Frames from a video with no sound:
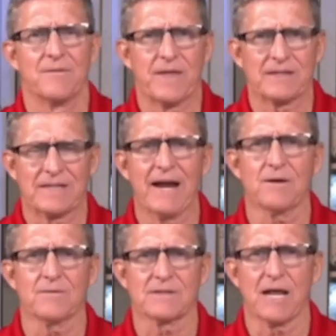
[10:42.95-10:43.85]
That
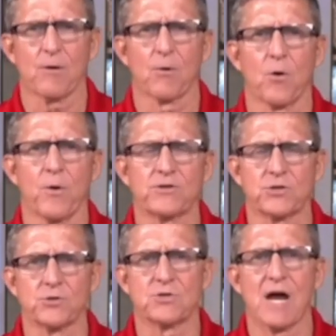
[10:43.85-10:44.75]
they were going
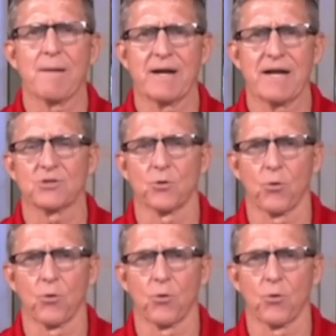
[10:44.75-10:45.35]
to dominate